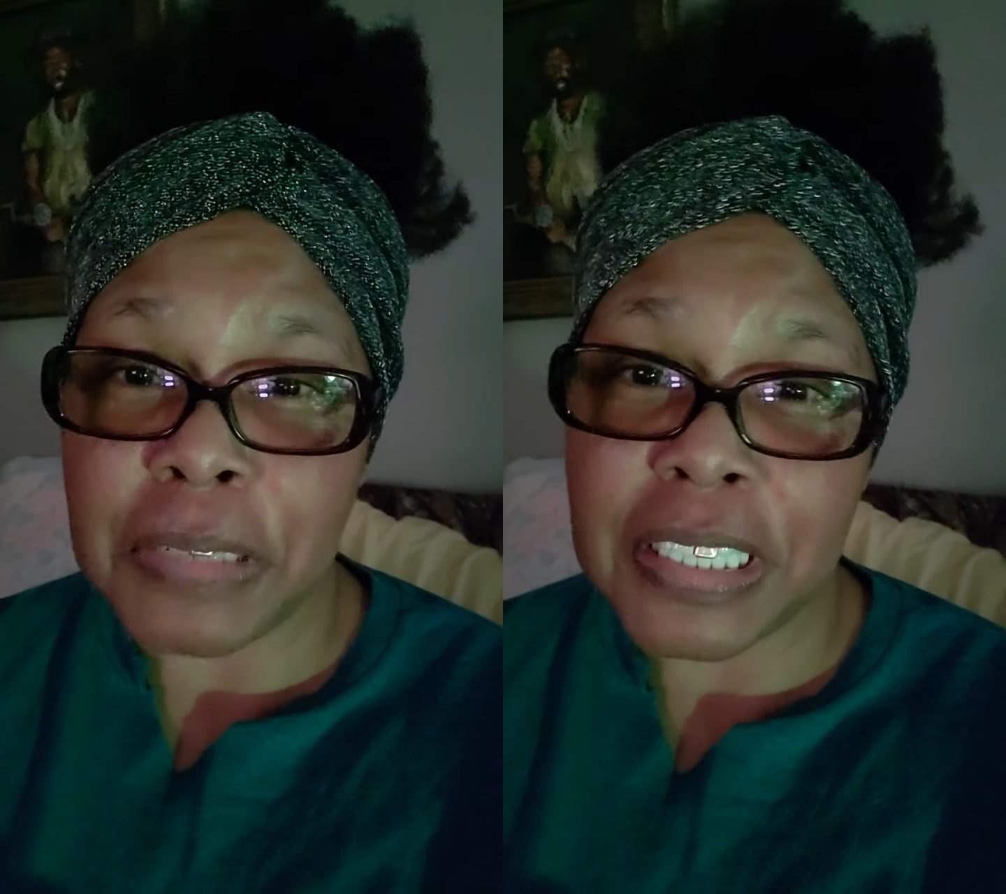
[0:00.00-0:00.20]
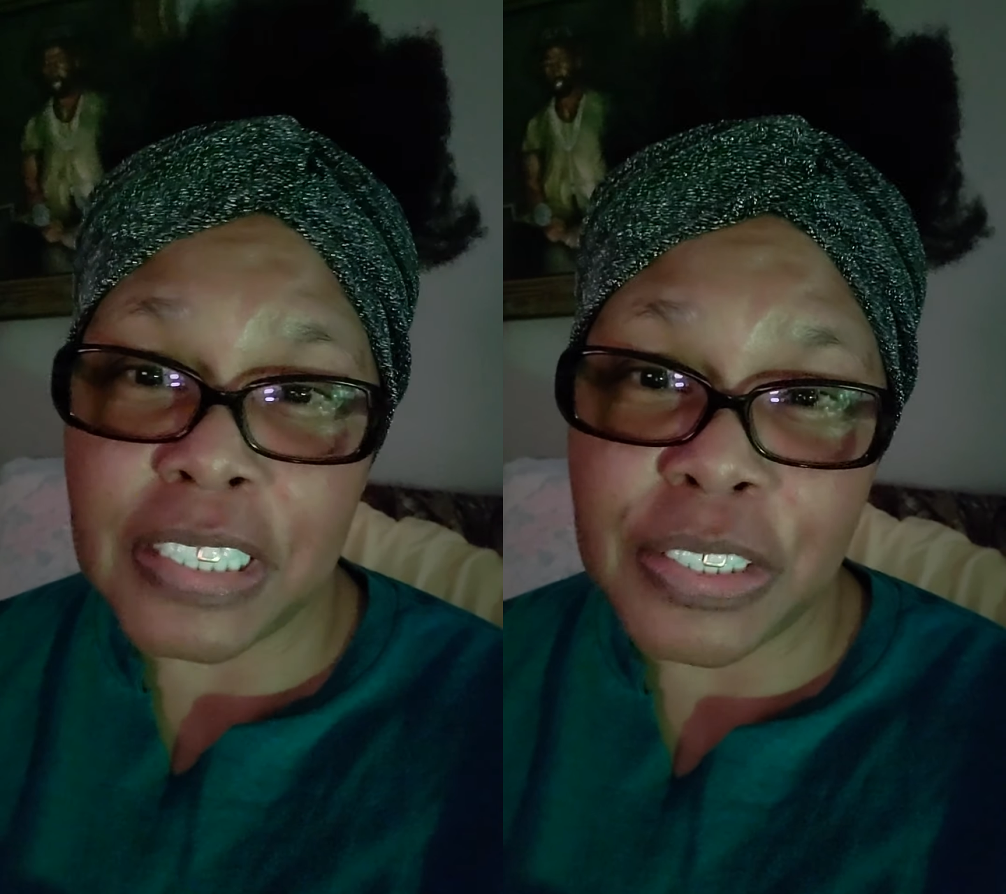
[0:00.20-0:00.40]

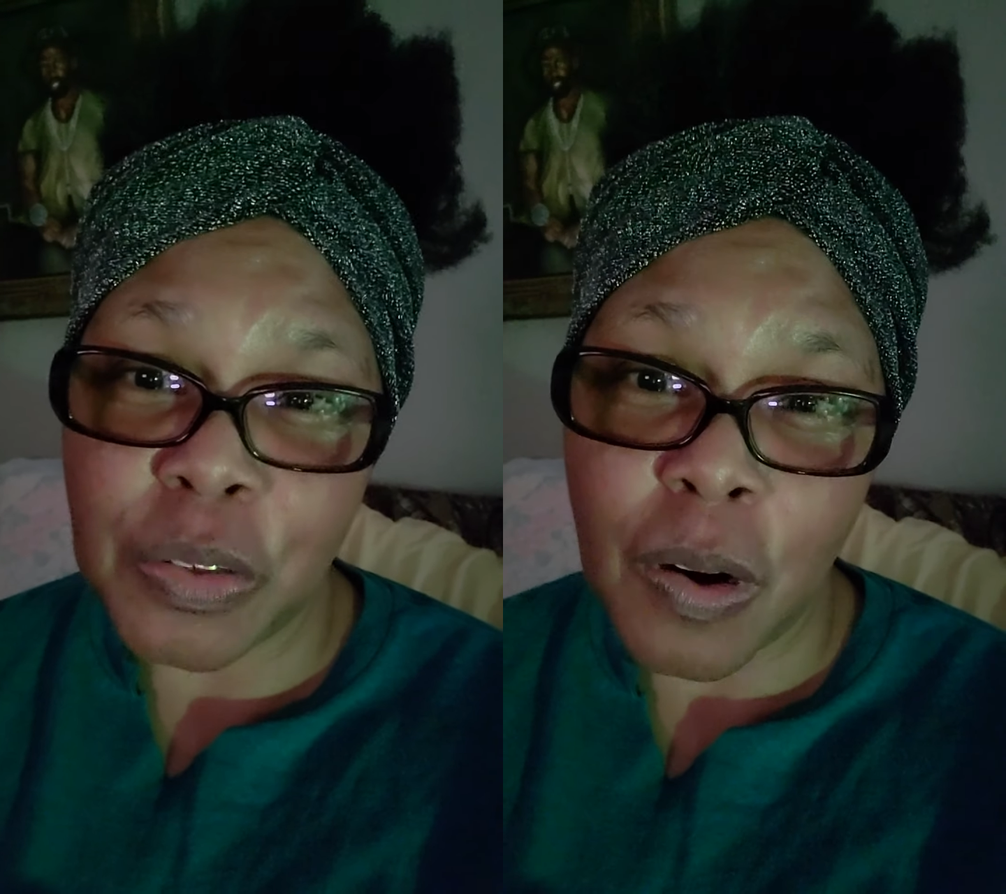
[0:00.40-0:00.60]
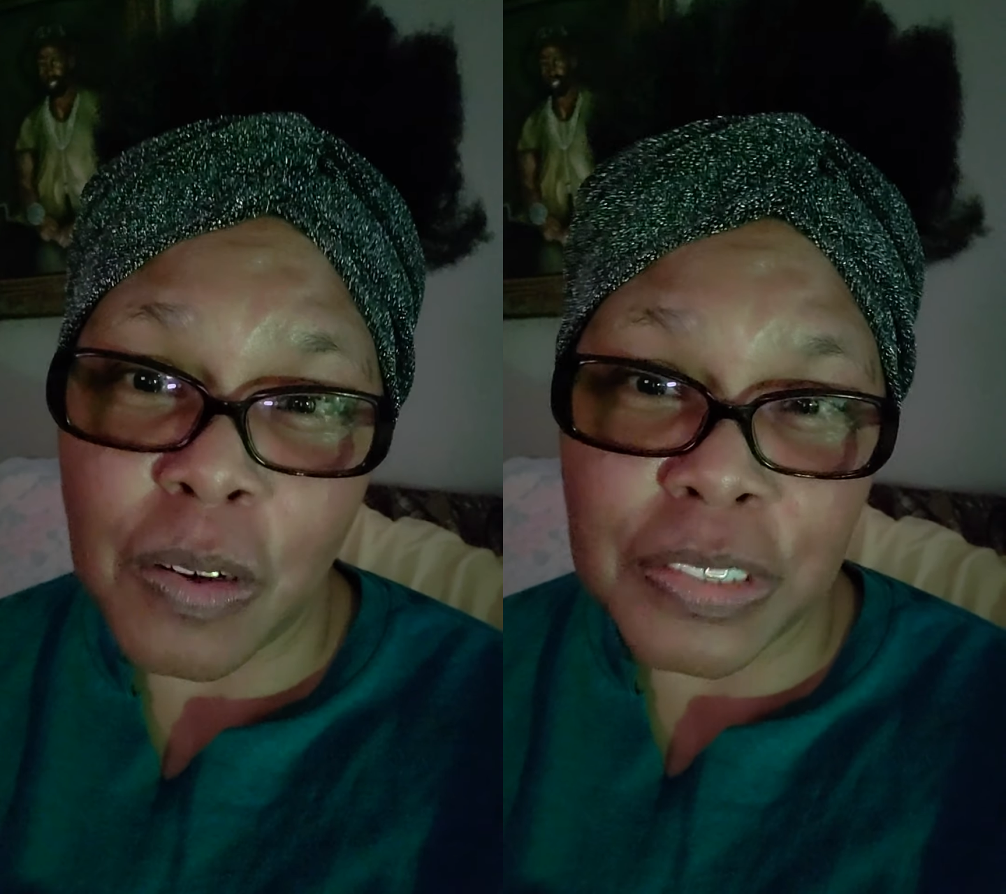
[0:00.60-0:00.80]
because
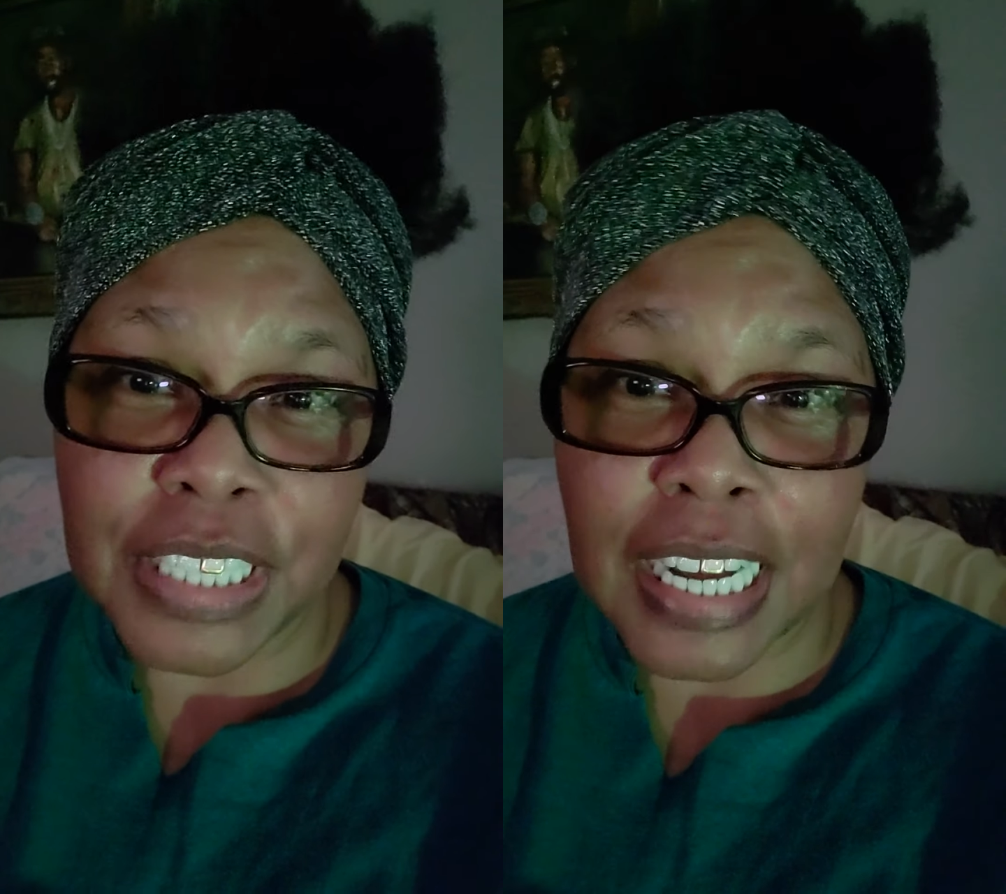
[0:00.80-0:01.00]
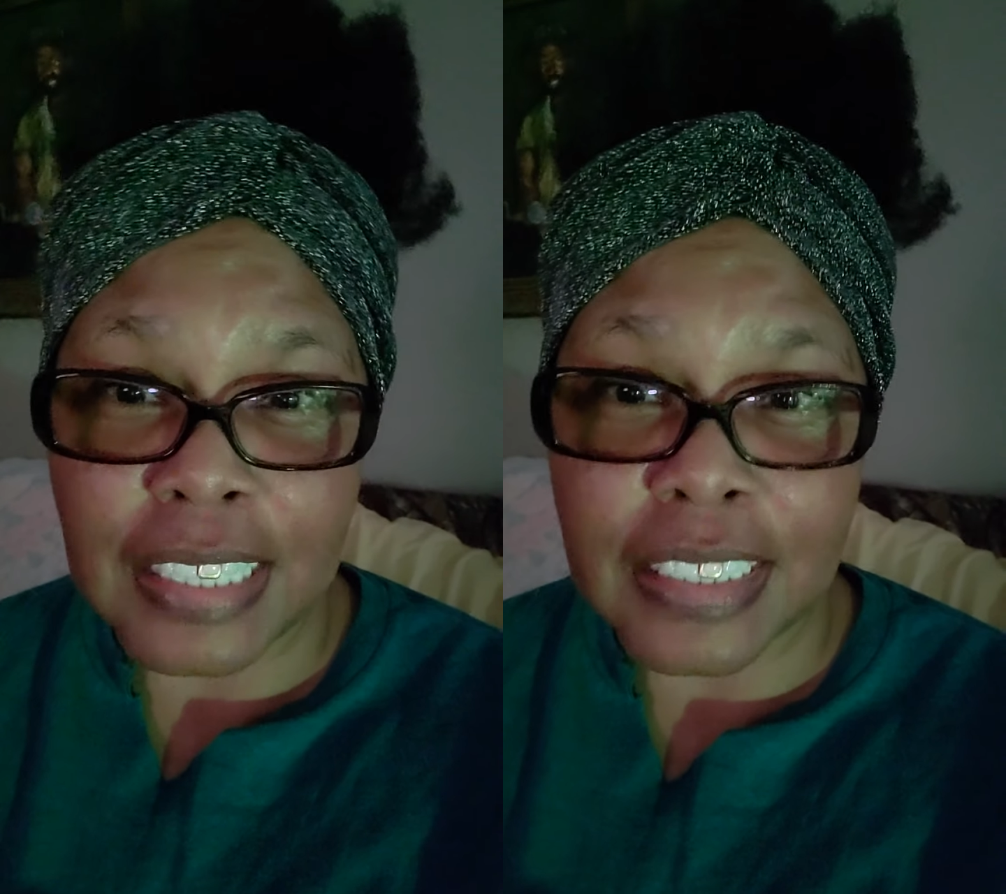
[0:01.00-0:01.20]
you all
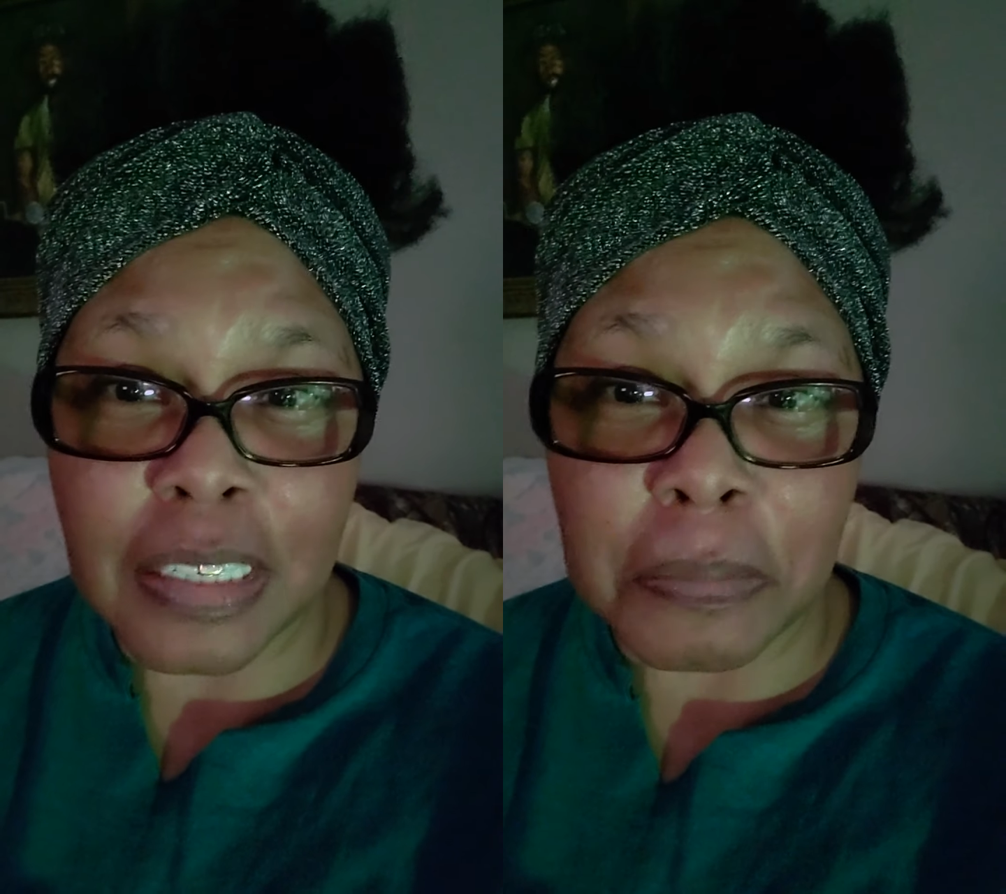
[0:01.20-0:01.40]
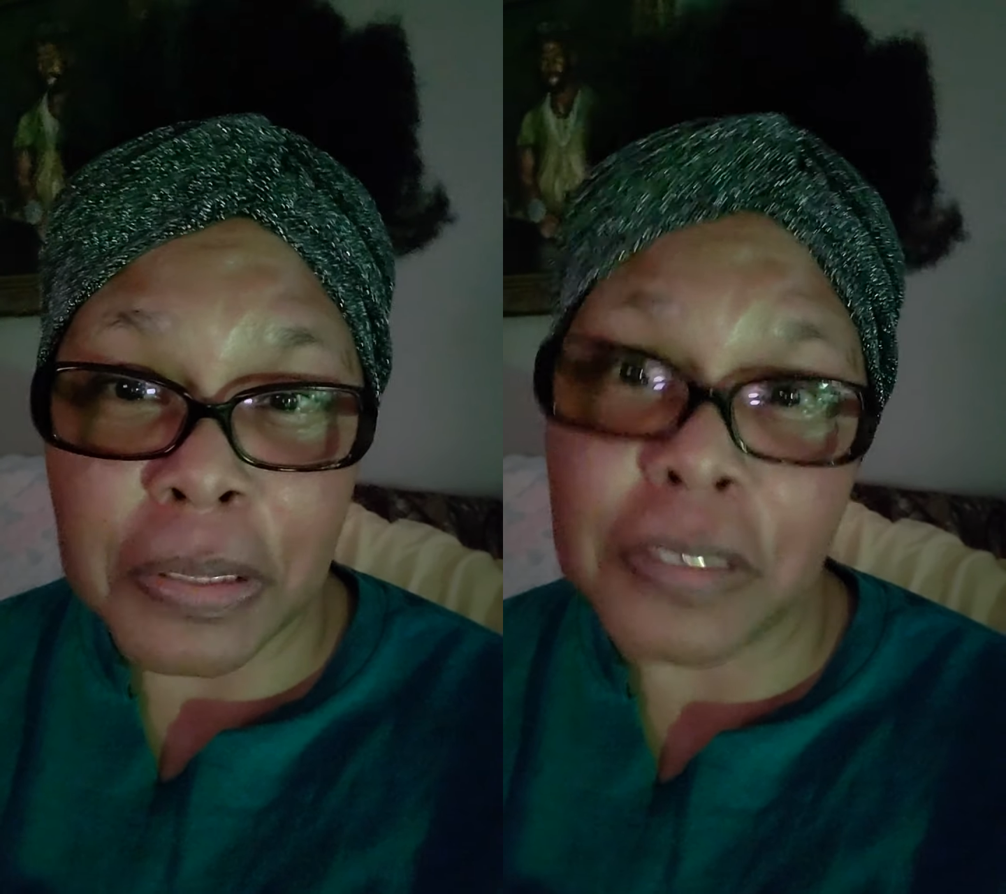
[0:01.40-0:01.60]
jacked up,